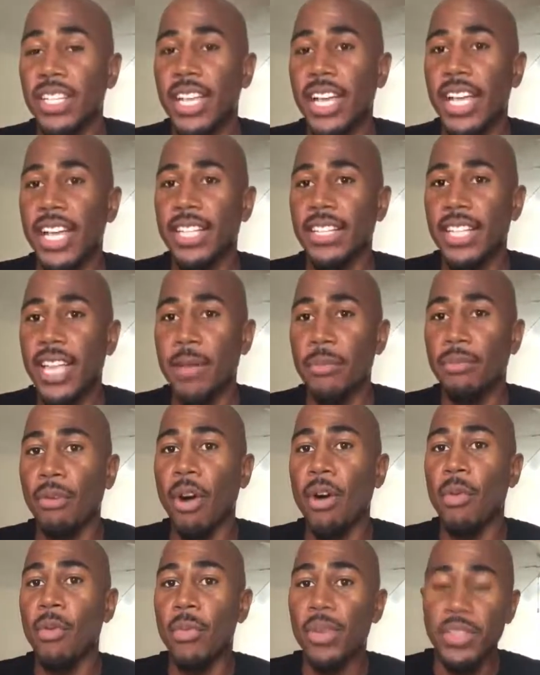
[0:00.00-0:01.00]
and they
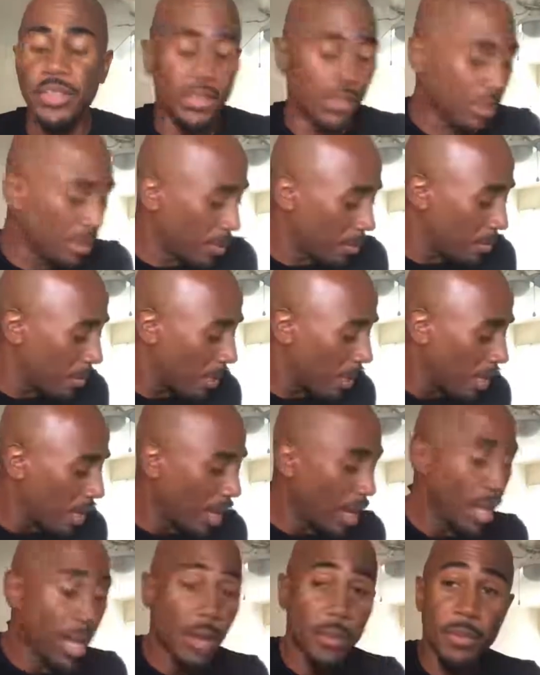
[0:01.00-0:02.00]
brought with them
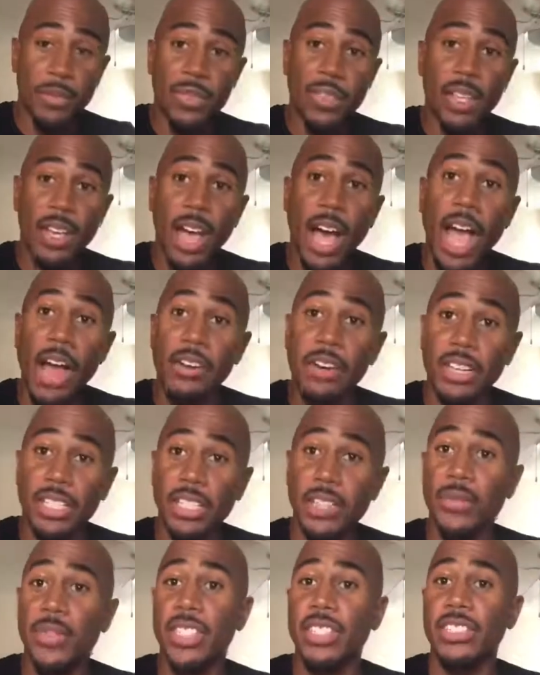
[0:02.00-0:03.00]
um, the
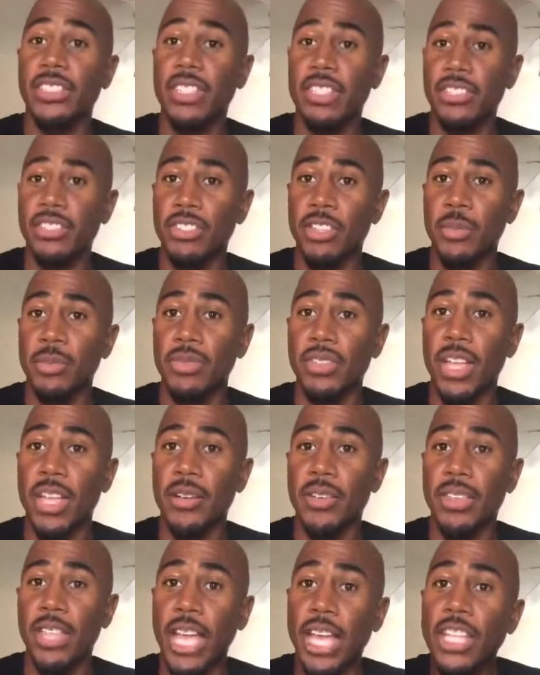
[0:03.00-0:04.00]
hieroglyphic systems
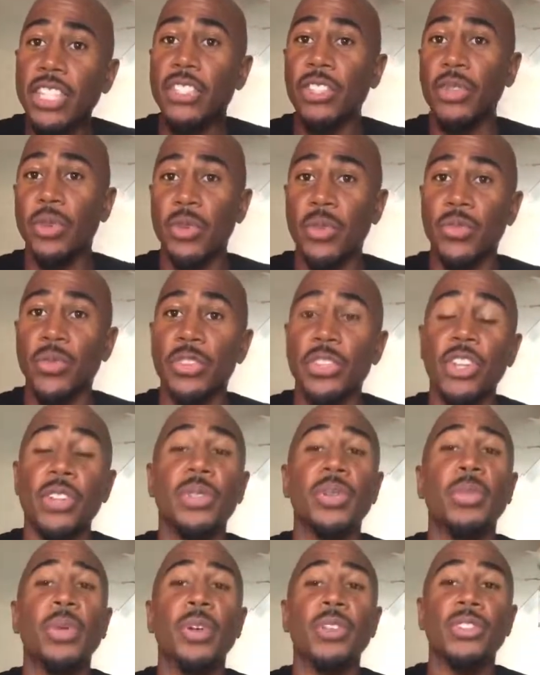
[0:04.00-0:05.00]
that they used for their
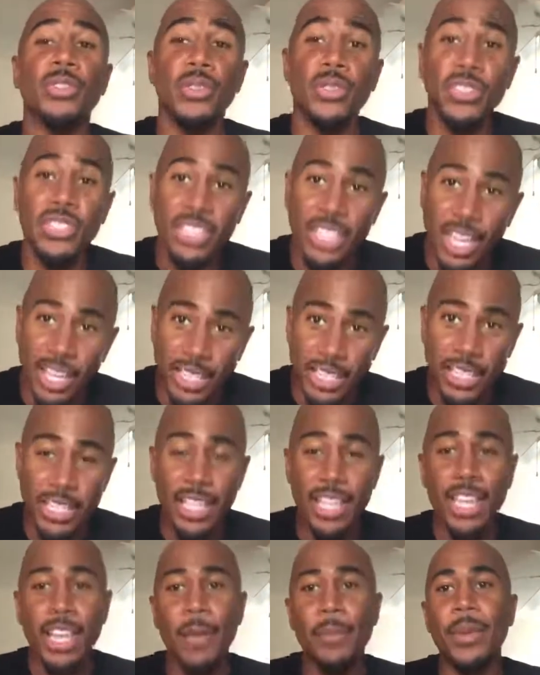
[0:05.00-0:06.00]
spiritual study,
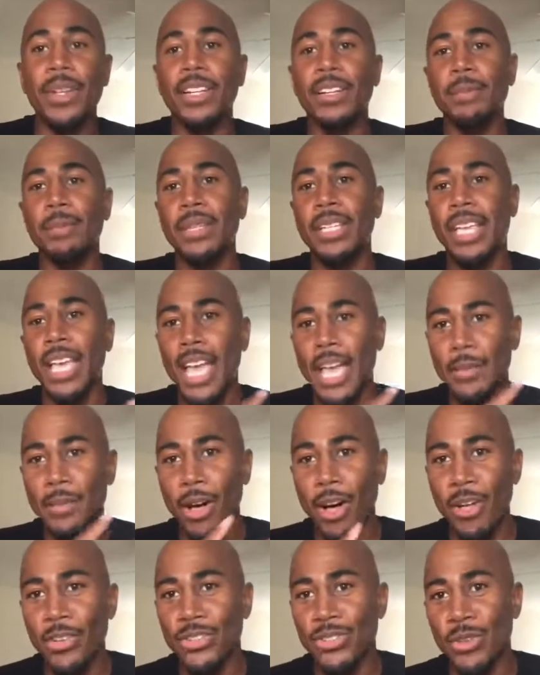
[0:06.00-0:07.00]
but became
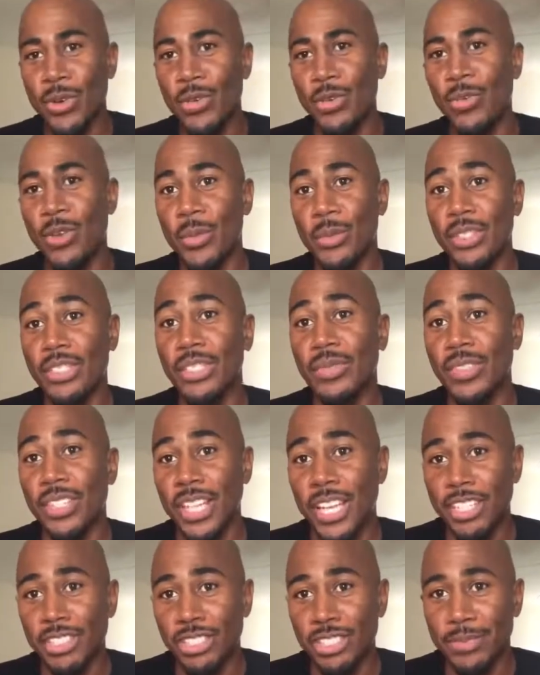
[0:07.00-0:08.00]
also a form of
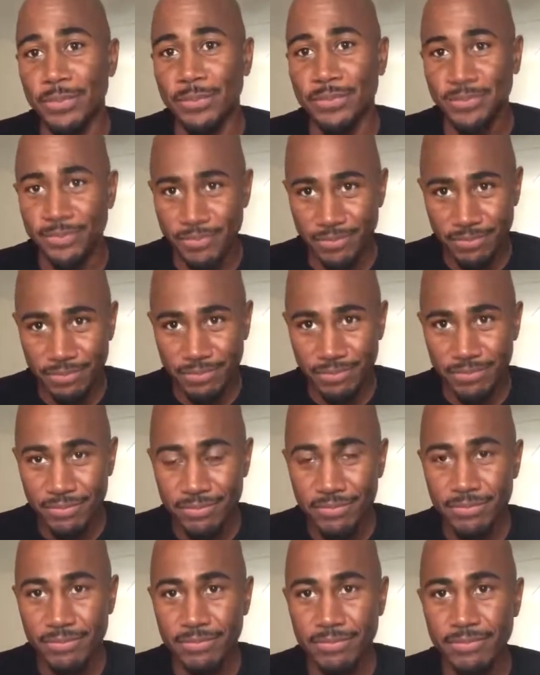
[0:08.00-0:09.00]
divination
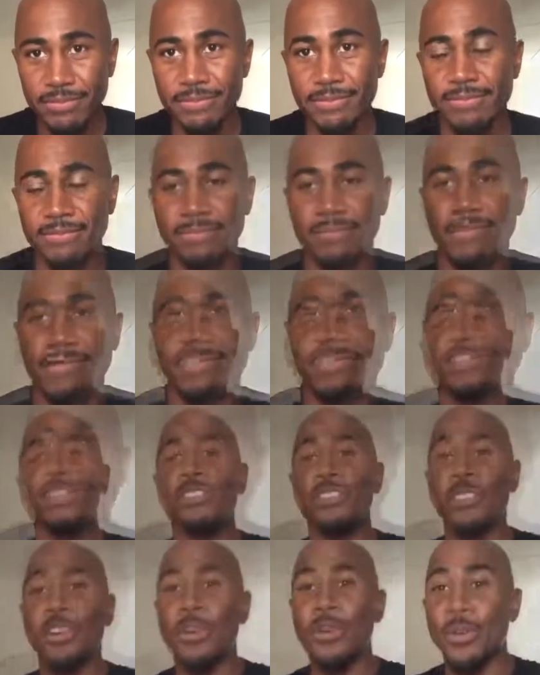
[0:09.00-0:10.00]
how do
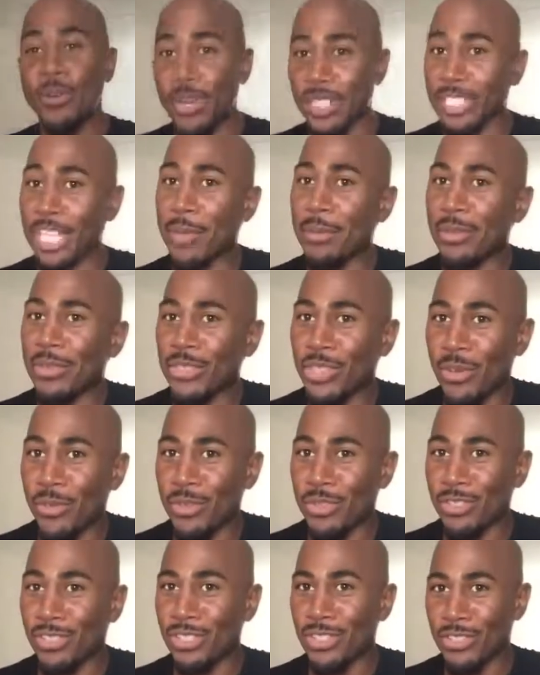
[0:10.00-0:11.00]
you know what type of
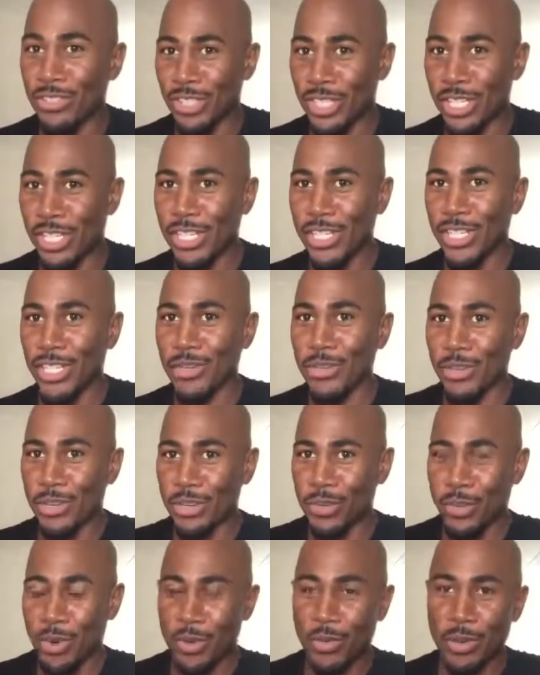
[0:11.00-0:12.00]
service do you need in order
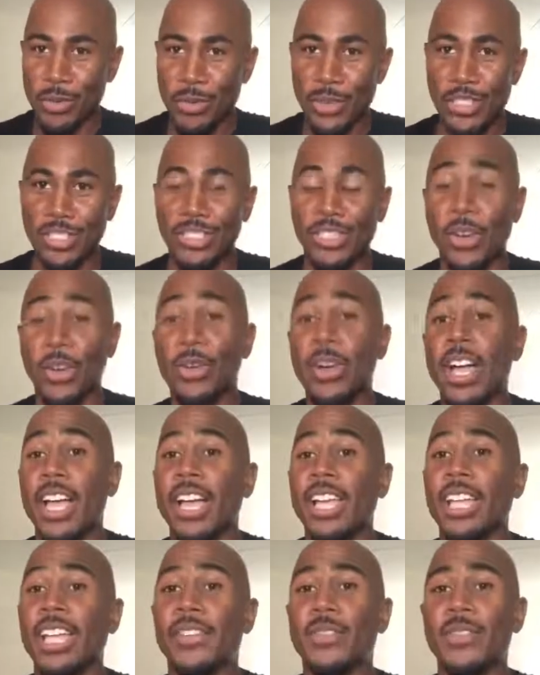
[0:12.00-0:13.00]
to work with me? So
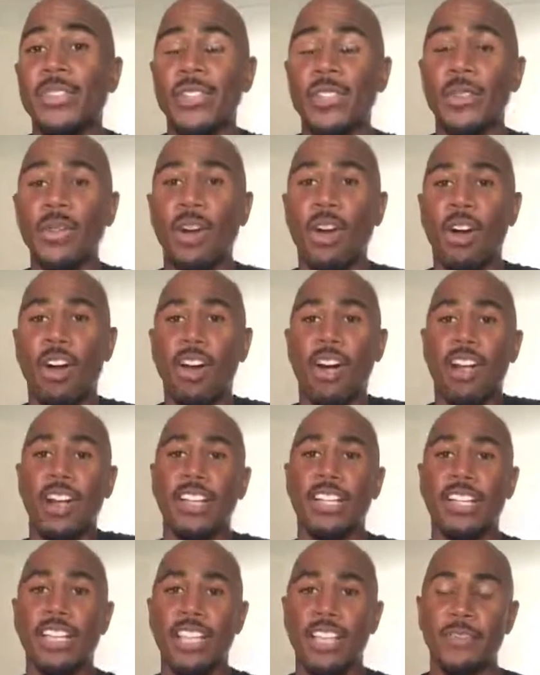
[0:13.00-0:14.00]
if you
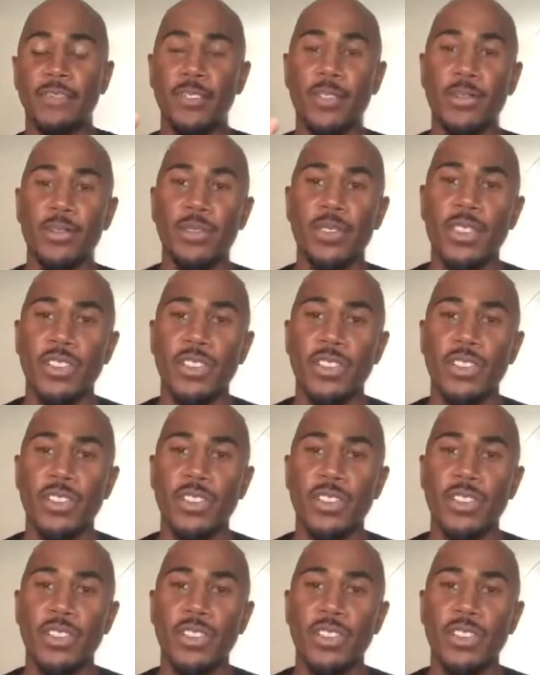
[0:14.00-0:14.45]
are, if you